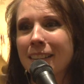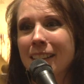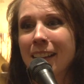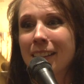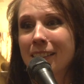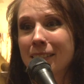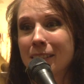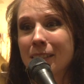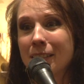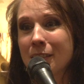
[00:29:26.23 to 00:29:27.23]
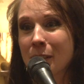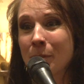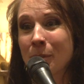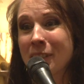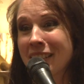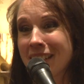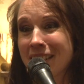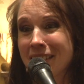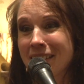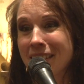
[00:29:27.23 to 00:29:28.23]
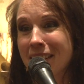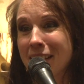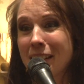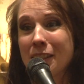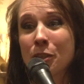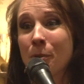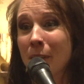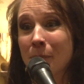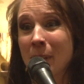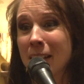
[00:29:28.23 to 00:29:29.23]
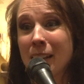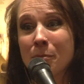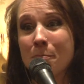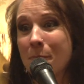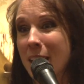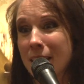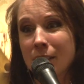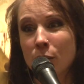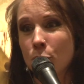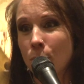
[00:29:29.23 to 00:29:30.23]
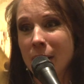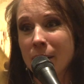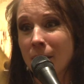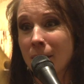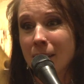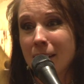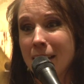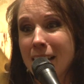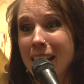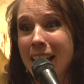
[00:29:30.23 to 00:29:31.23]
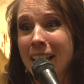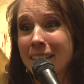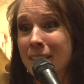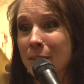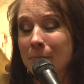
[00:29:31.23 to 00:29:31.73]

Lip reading: thank Demon Ortiz. You have been an amazing trainer, and